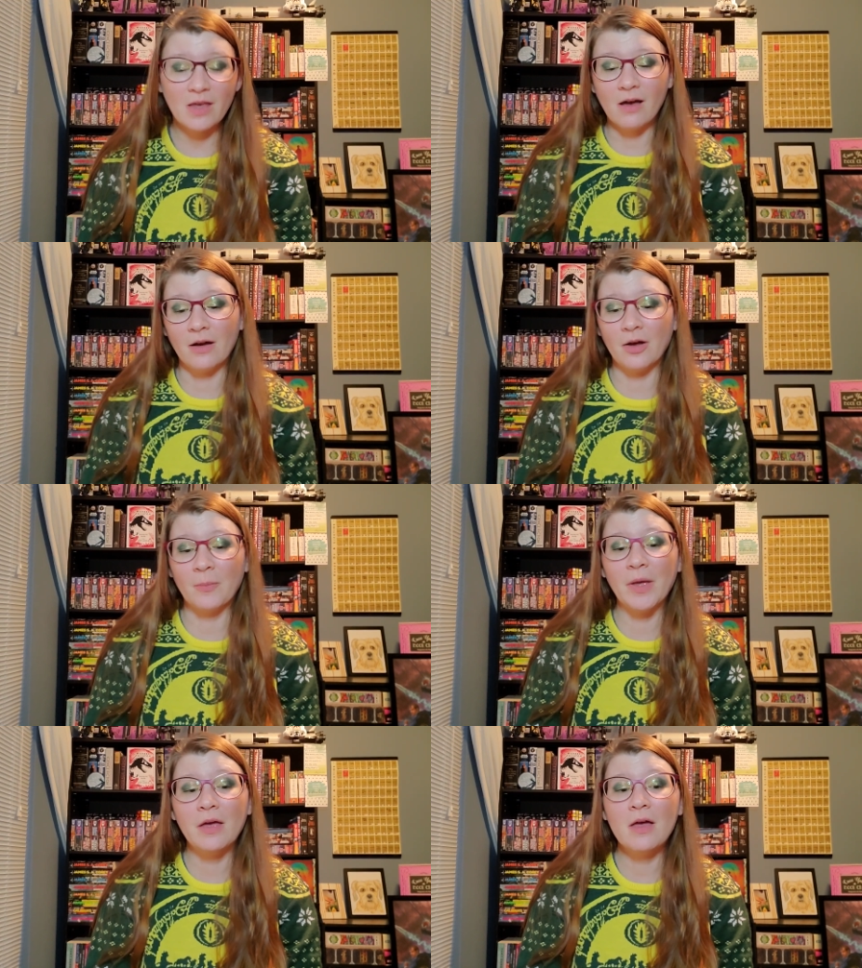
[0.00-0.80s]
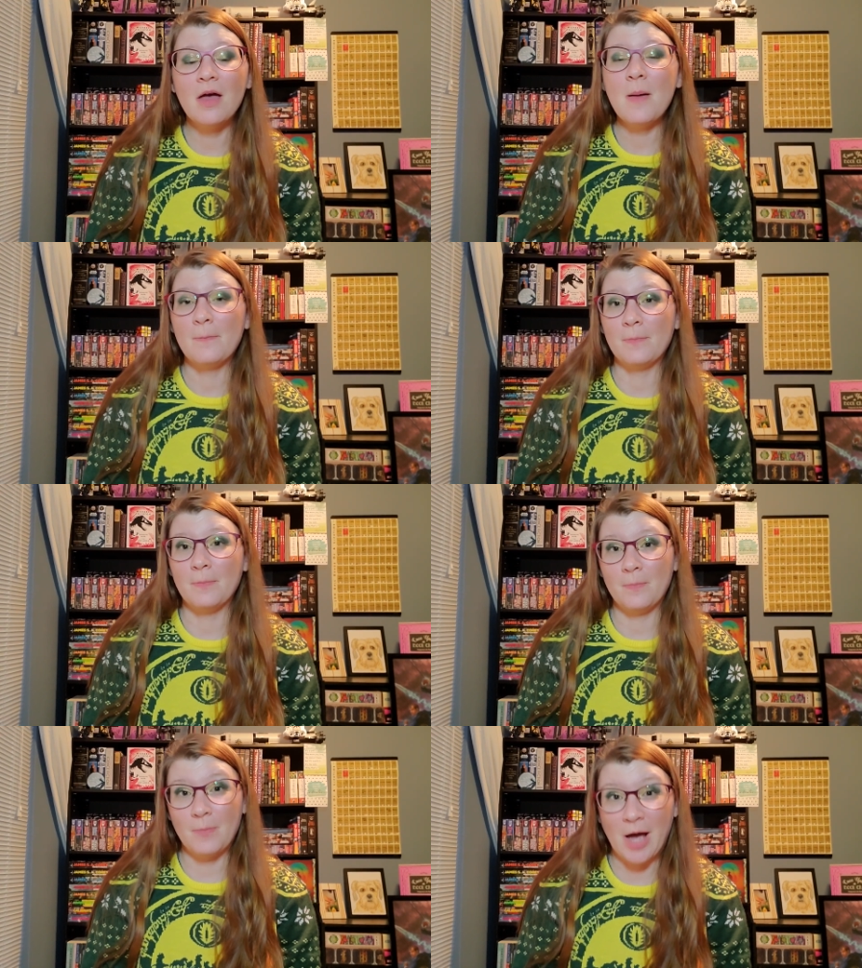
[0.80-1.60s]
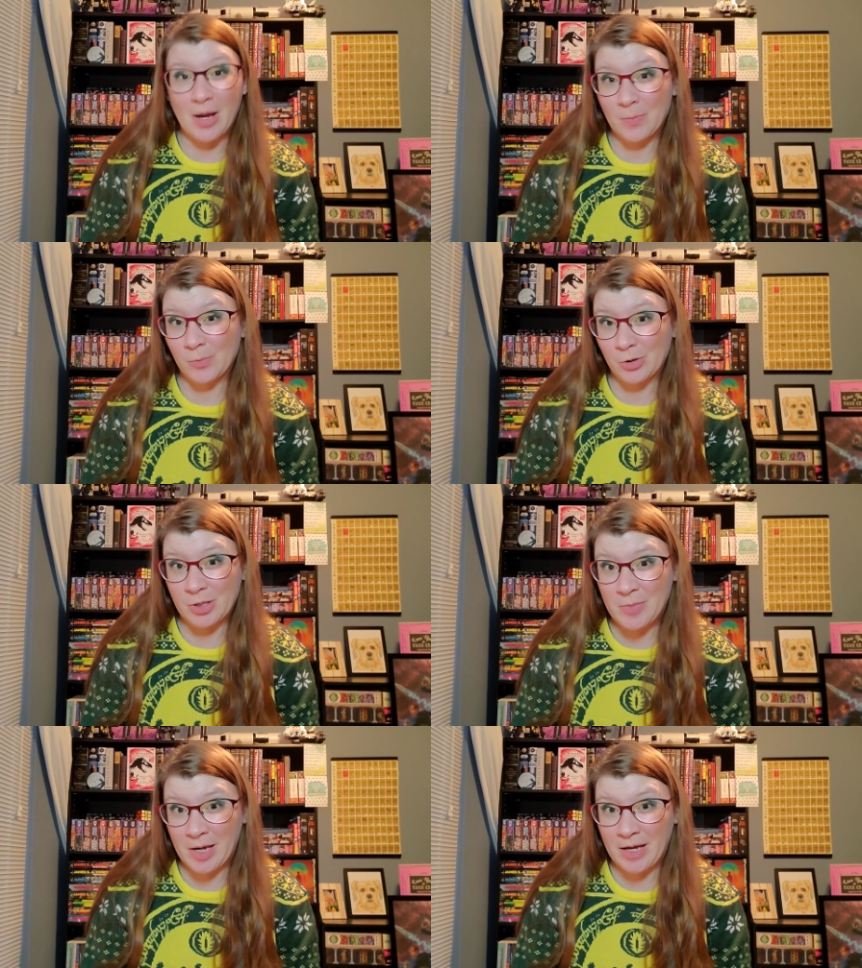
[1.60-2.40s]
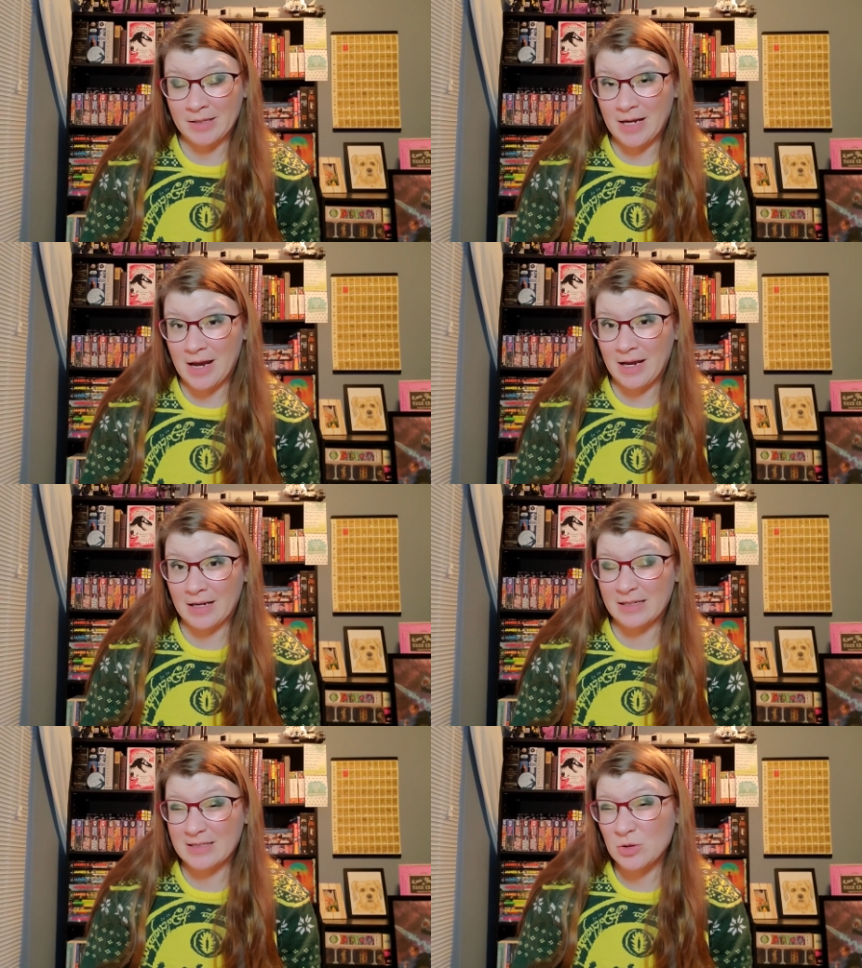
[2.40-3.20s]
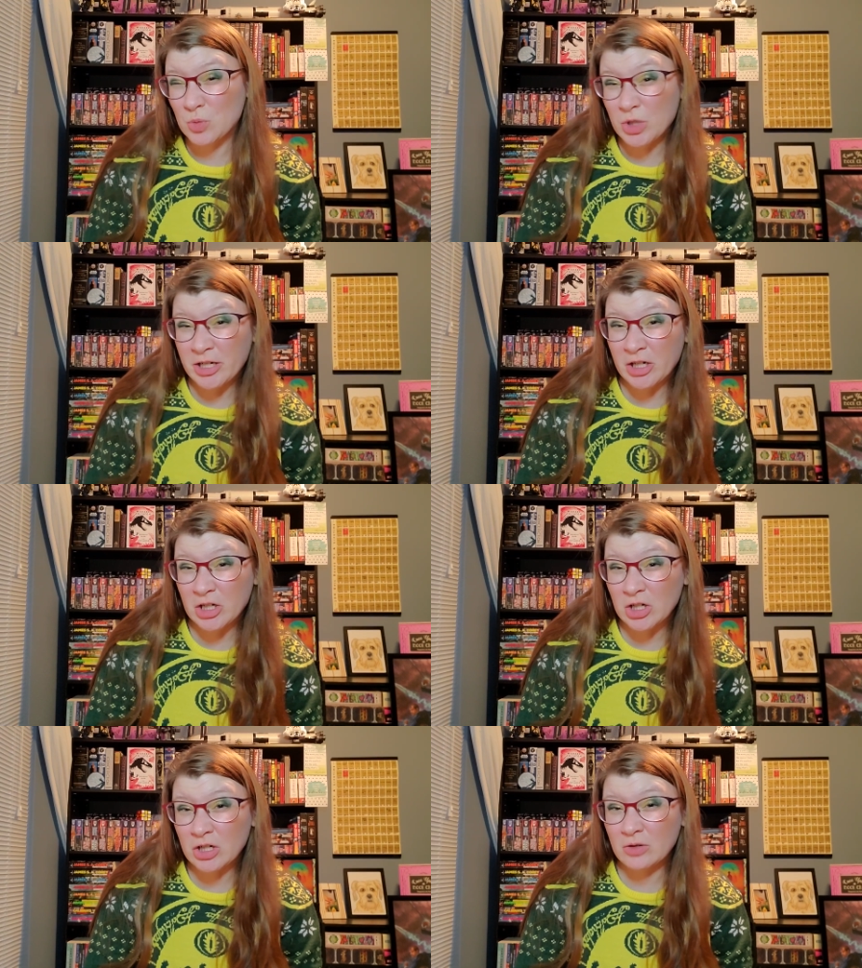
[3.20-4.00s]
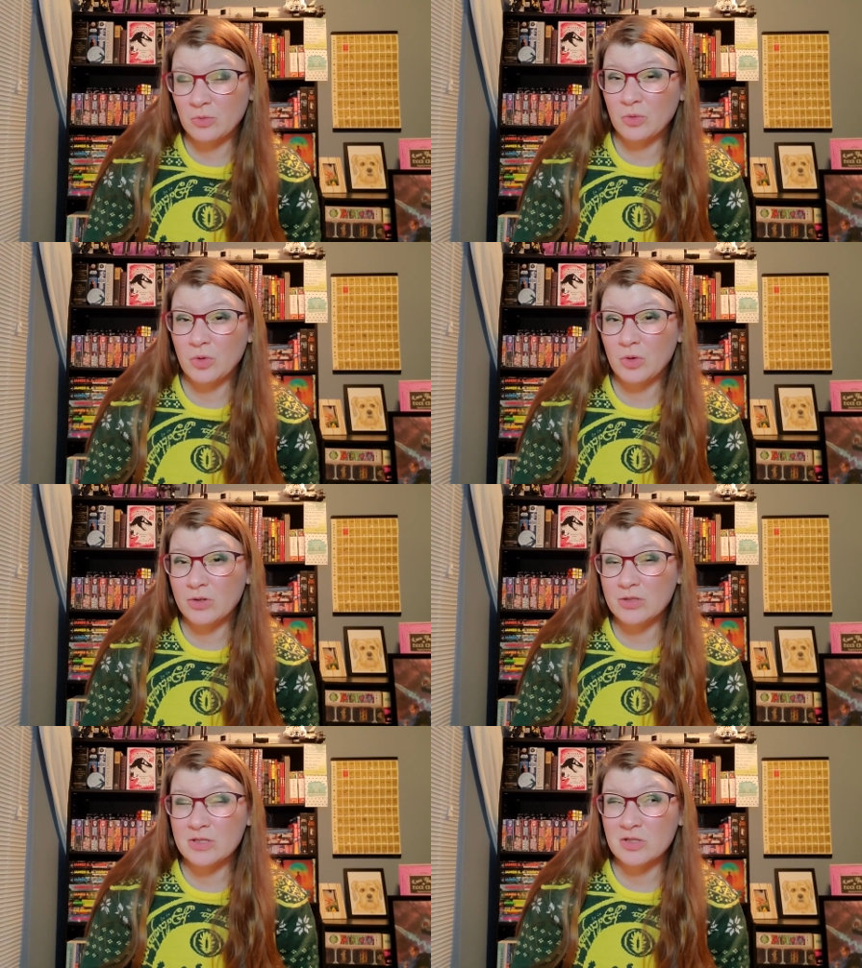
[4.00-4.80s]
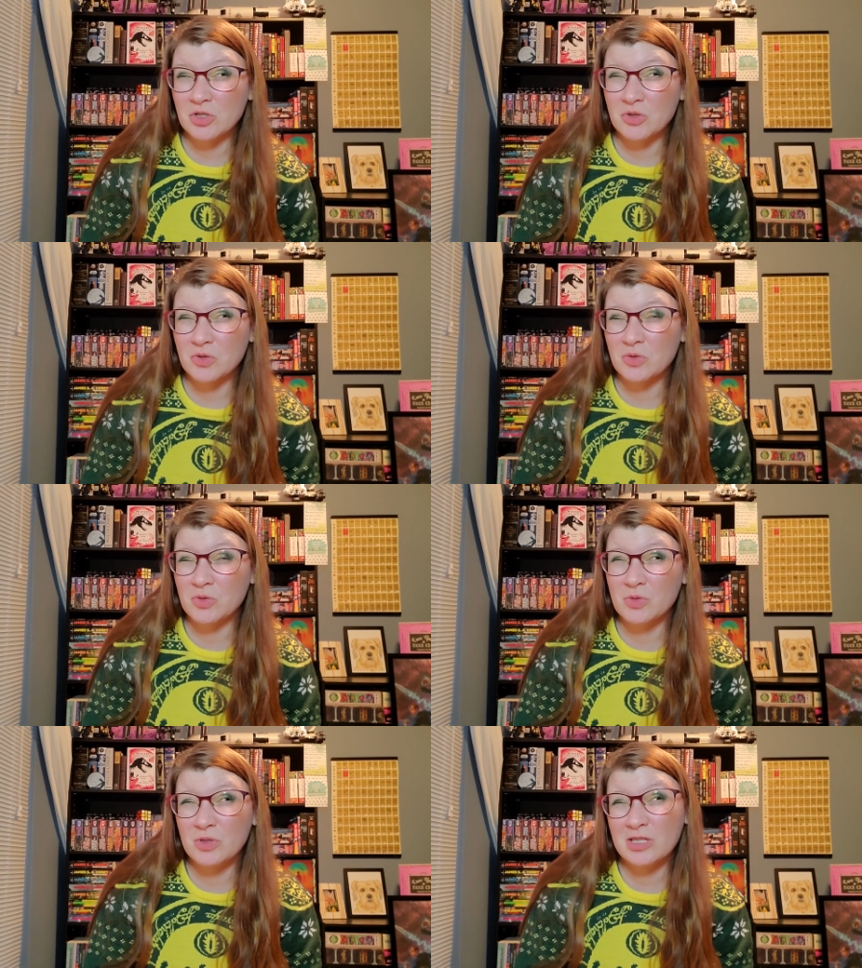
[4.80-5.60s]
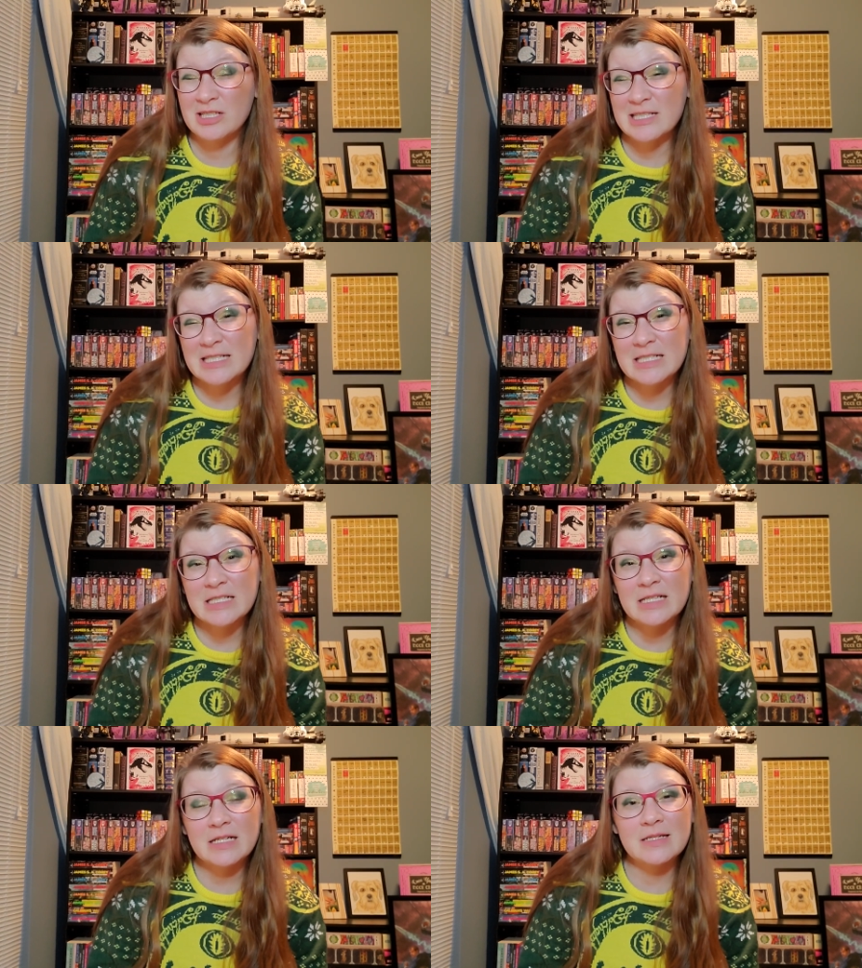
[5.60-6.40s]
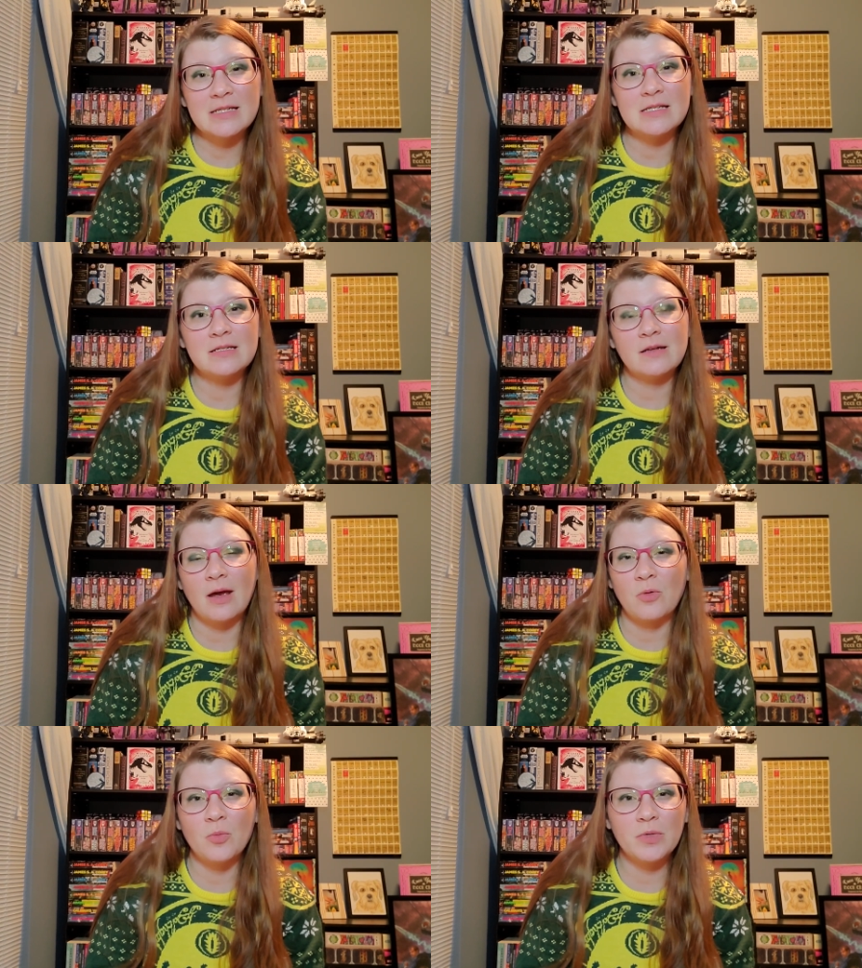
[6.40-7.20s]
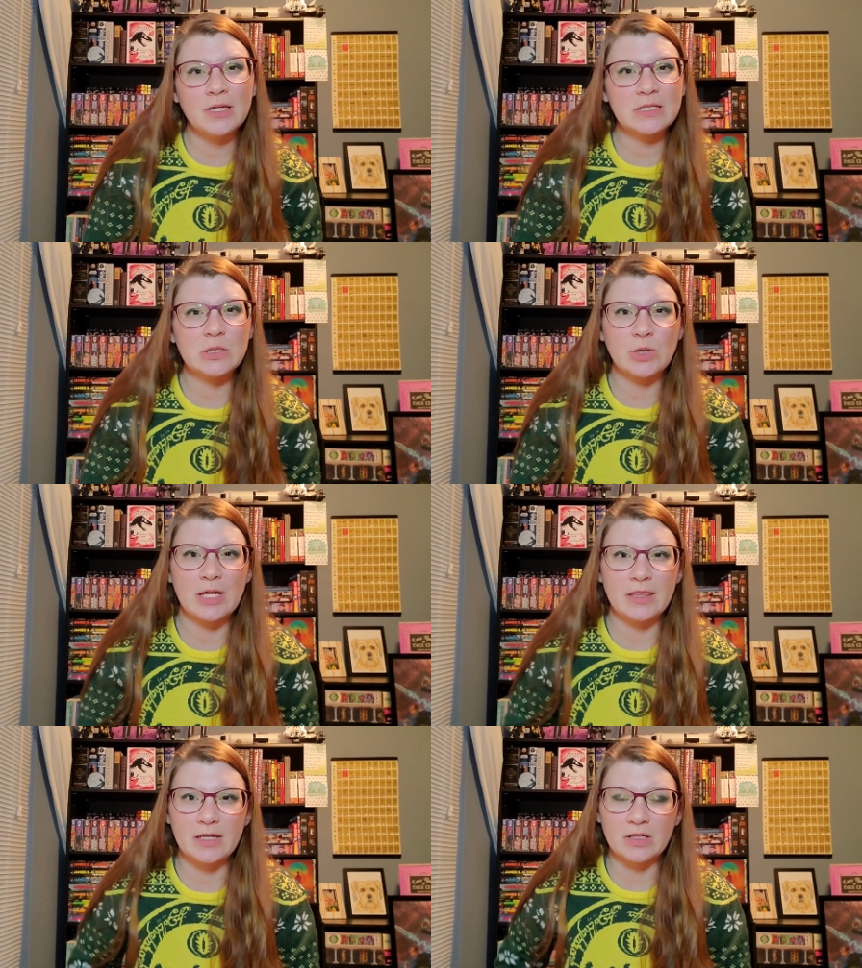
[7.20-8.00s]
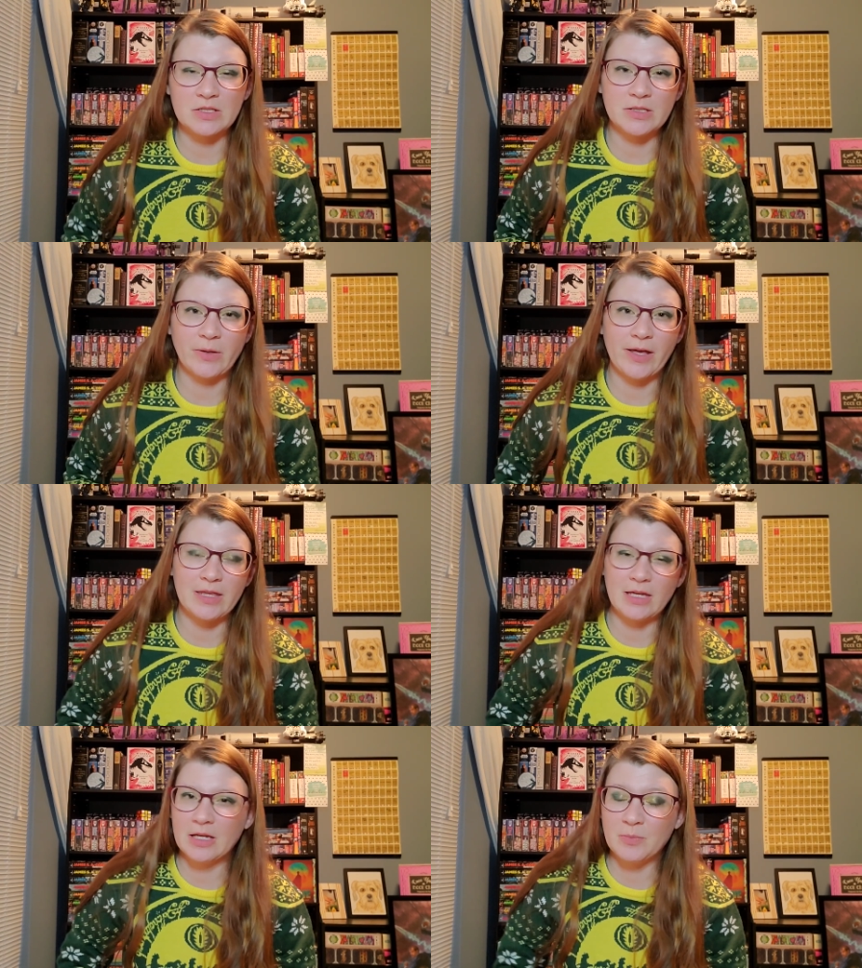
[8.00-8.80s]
I'm really bad at Twitter, so I won't be as great there still, I think.